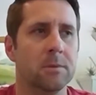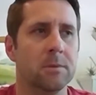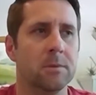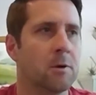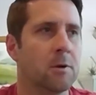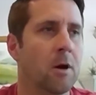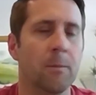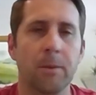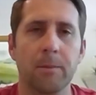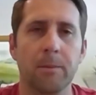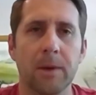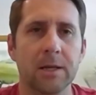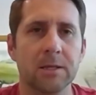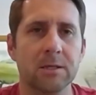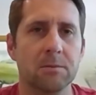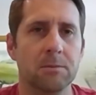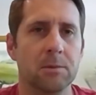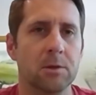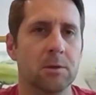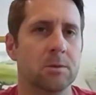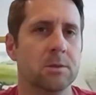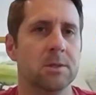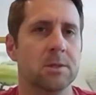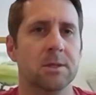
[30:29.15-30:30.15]
compromised
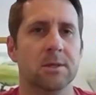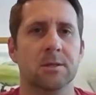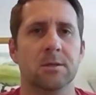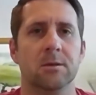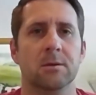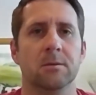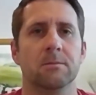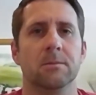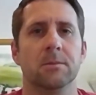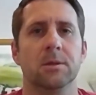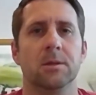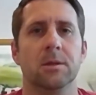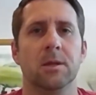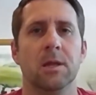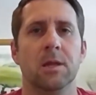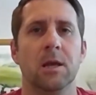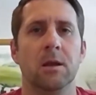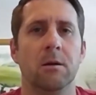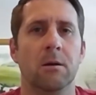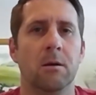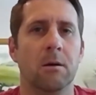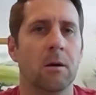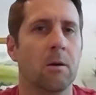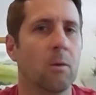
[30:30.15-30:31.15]
immune systems,
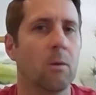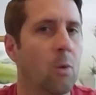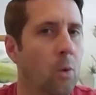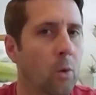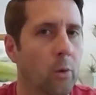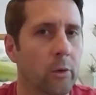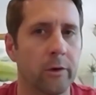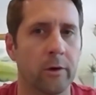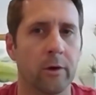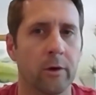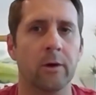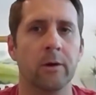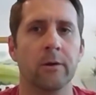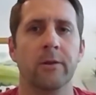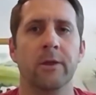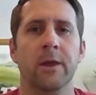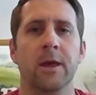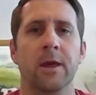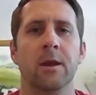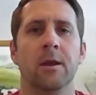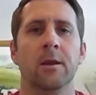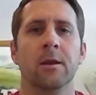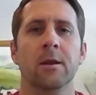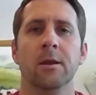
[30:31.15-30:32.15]
that are older, that